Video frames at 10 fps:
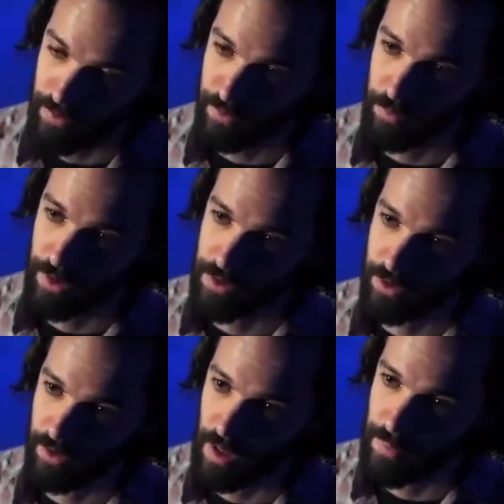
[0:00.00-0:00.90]
So you have to make
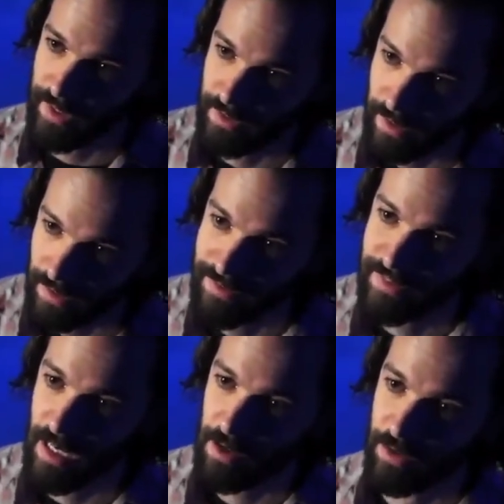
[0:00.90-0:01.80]
sure you're not making a lot
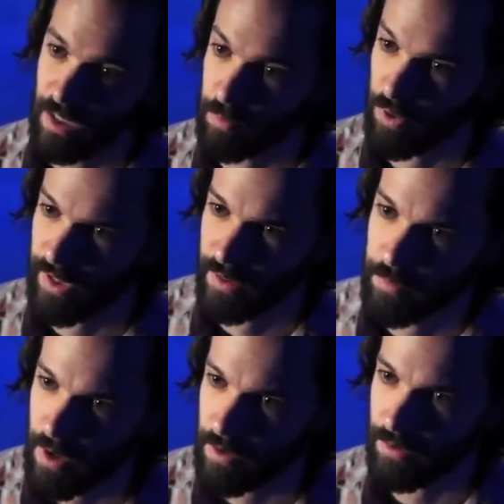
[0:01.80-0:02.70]
of sound, you're not
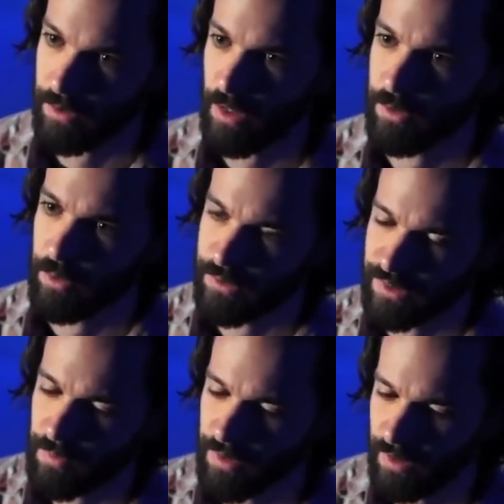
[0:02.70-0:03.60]
breaking a bottle, you're not
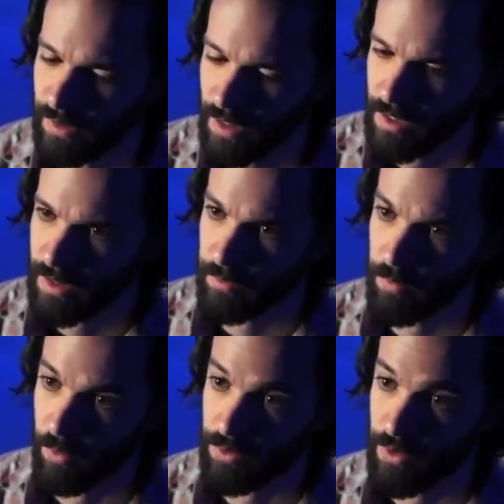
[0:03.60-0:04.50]
doing something
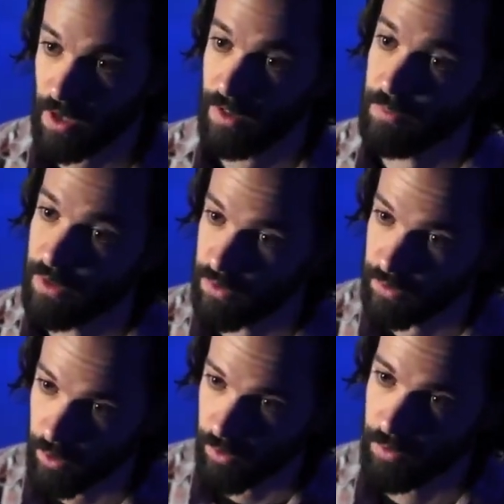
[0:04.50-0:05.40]
that will draw them
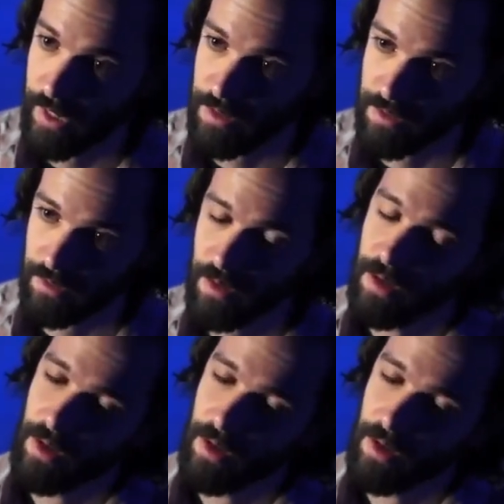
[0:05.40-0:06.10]
to your location.